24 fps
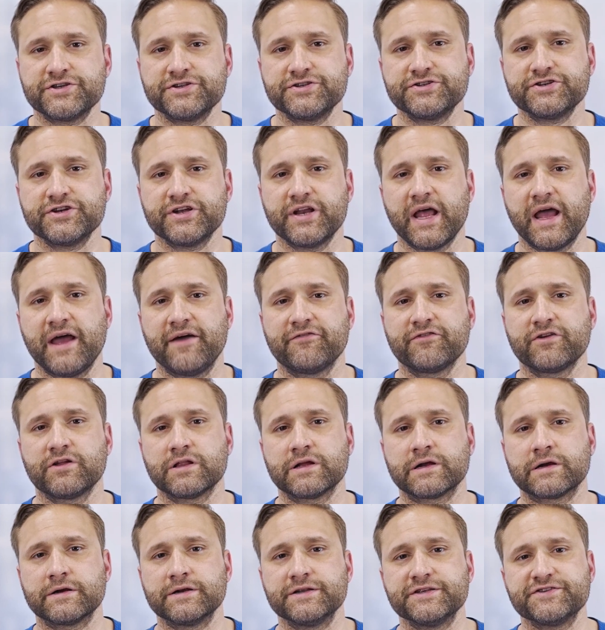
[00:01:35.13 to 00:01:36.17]
should have
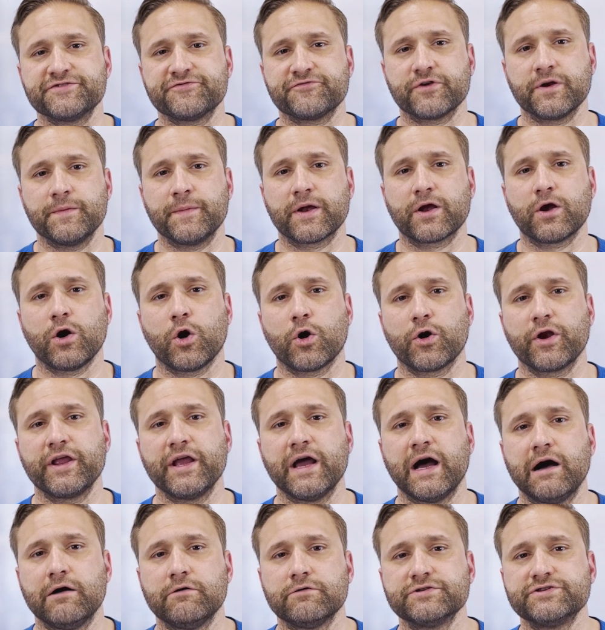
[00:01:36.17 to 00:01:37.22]
clearance from a
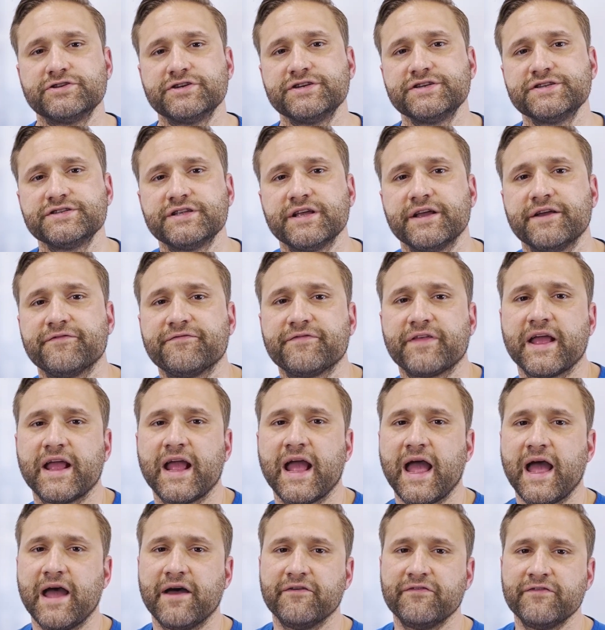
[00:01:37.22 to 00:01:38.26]
cardiologist if they
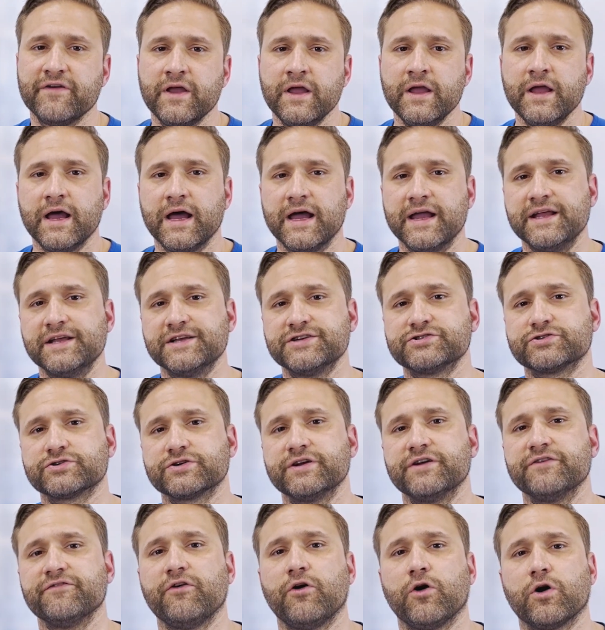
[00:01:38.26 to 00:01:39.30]
have a history
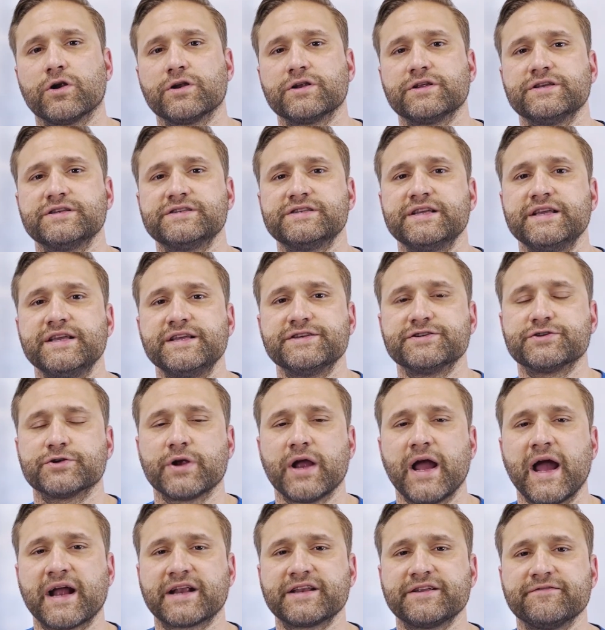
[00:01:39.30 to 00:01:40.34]
of heart disease or
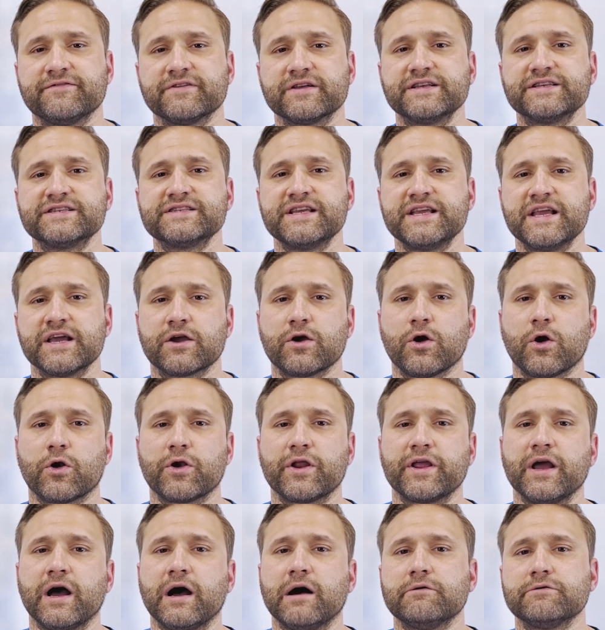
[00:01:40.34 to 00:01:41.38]
actively see a
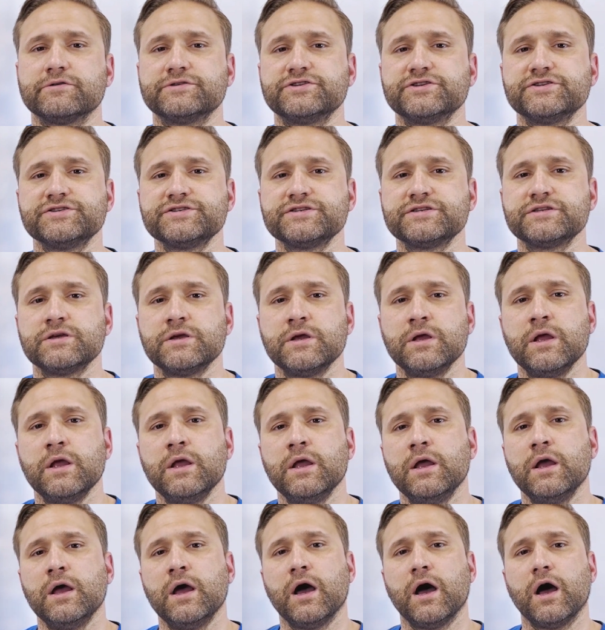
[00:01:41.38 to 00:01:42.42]
cardiologist.
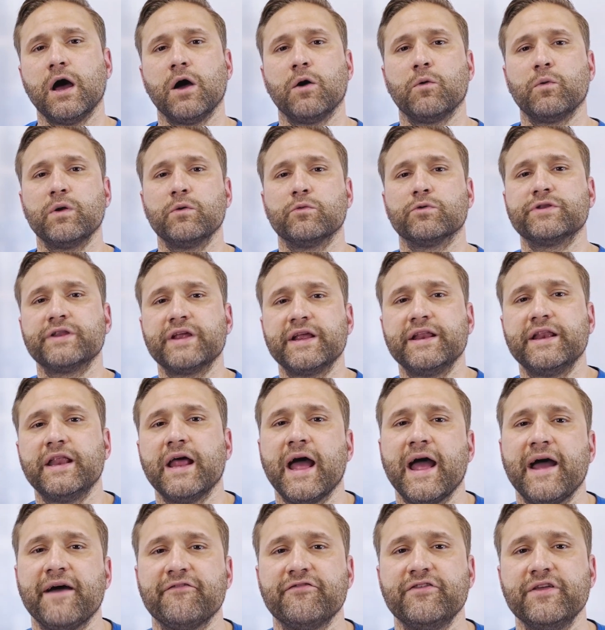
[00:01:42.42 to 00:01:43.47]
We will need to
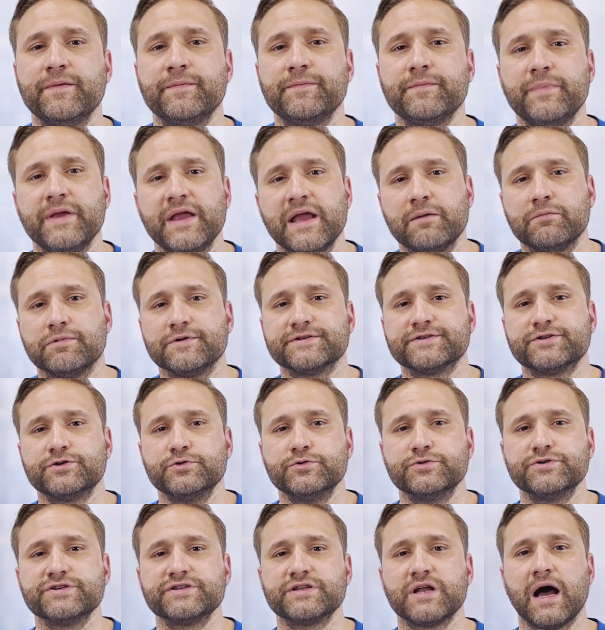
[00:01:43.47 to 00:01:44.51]
have them be able to
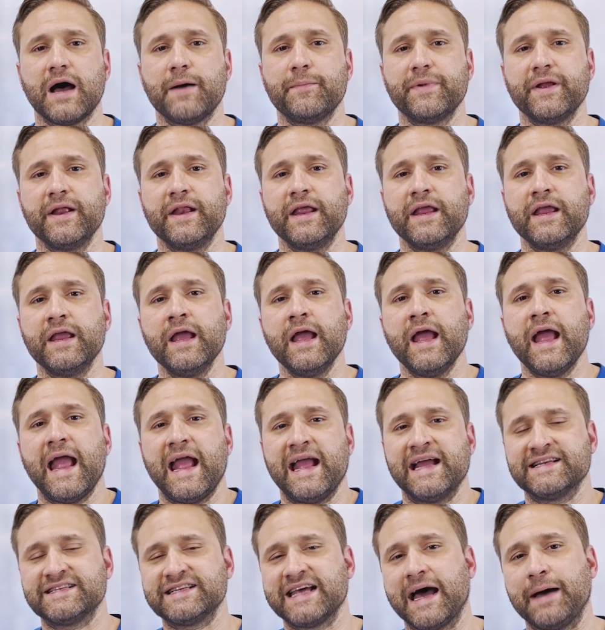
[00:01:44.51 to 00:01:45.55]
stop any
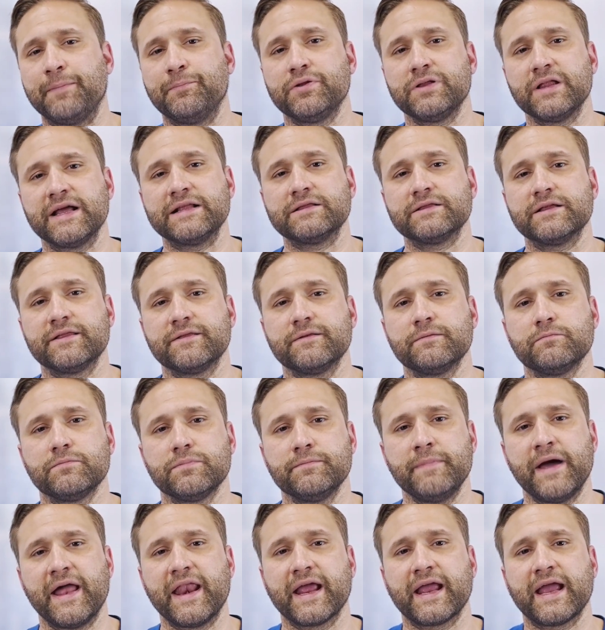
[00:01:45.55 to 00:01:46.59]
antiplatelet
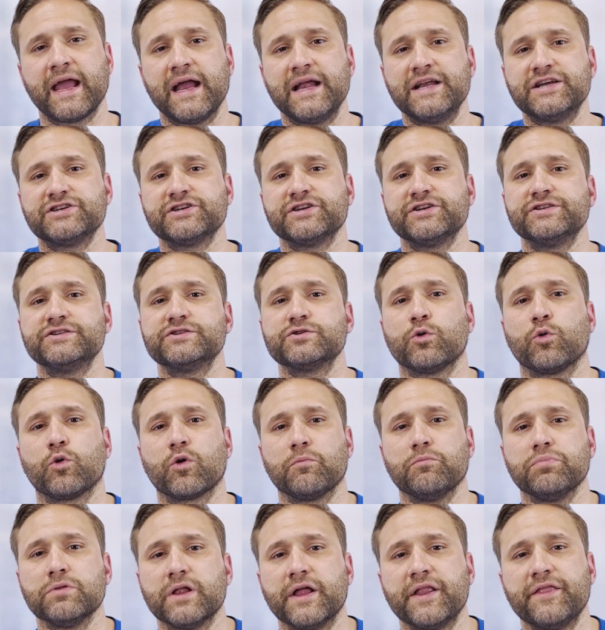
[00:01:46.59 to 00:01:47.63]
medications or
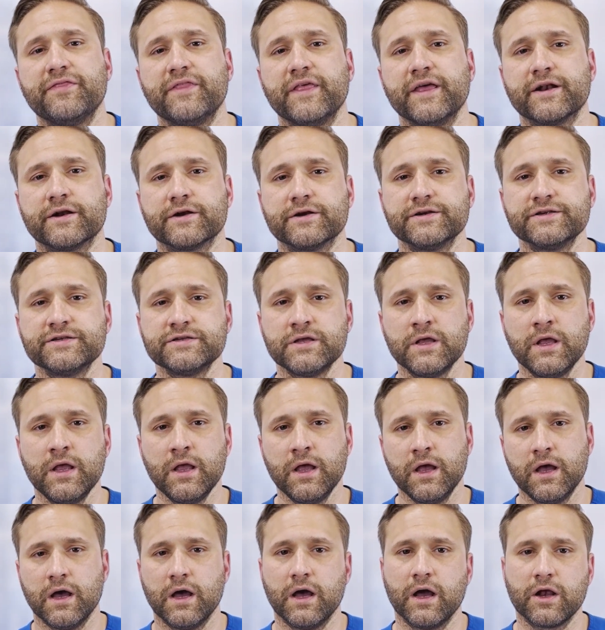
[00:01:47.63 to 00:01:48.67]
blood thinners
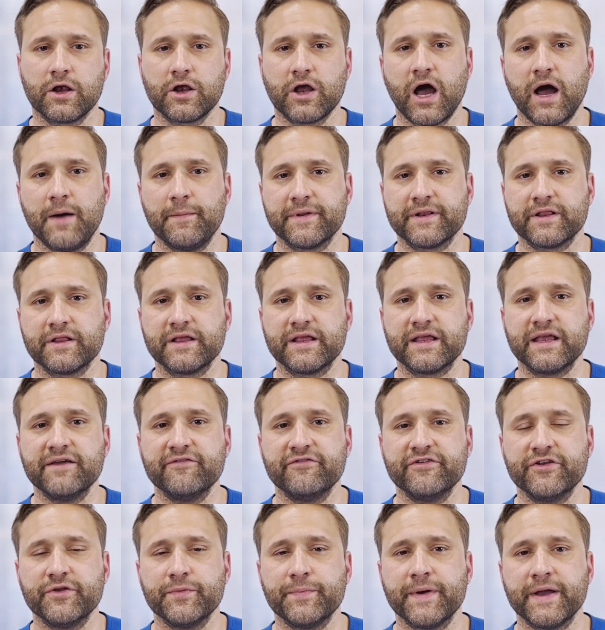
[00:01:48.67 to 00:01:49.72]
commonly
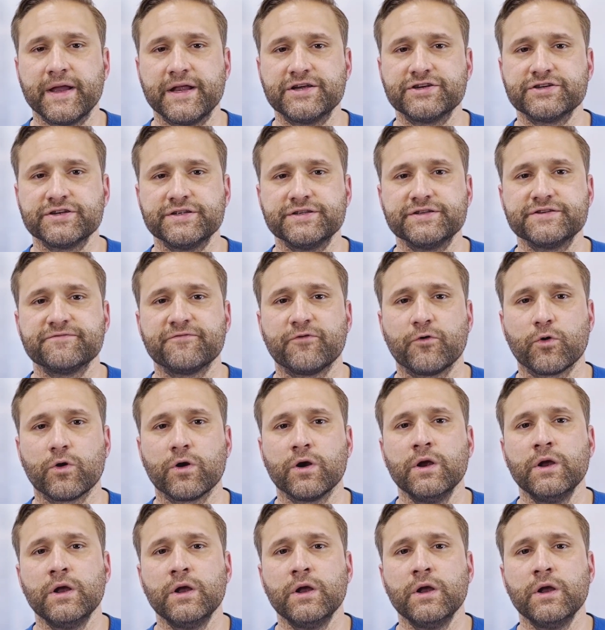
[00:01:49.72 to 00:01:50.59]
given to patients for